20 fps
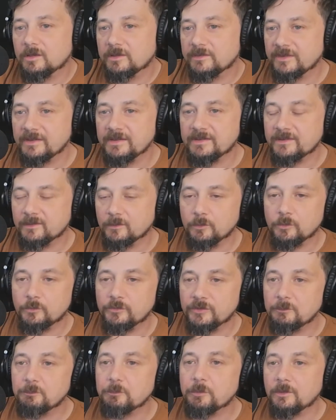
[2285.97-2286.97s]
is it so
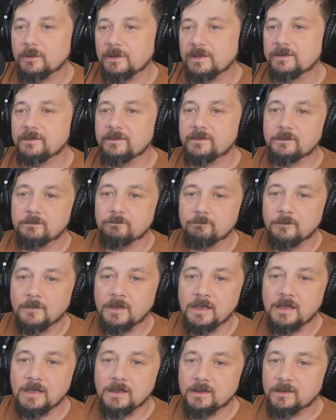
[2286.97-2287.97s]
simple as
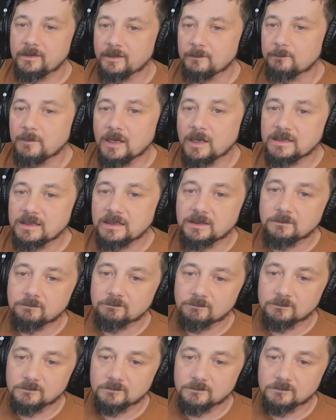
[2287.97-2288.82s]
the money?